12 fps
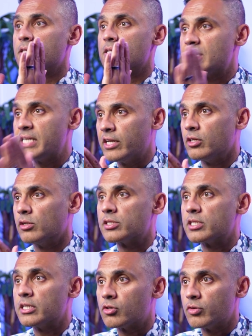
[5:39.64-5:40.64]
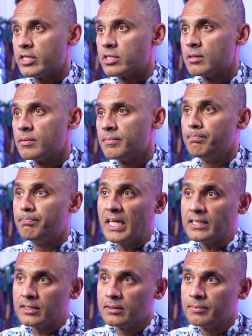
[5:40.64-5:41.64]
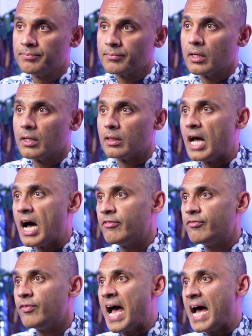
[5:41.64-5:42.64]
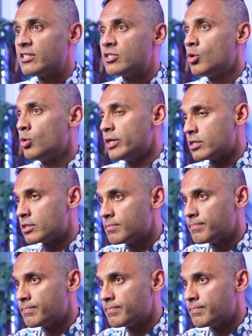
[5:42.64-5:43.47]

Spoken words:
the signals increase. But life adds noise.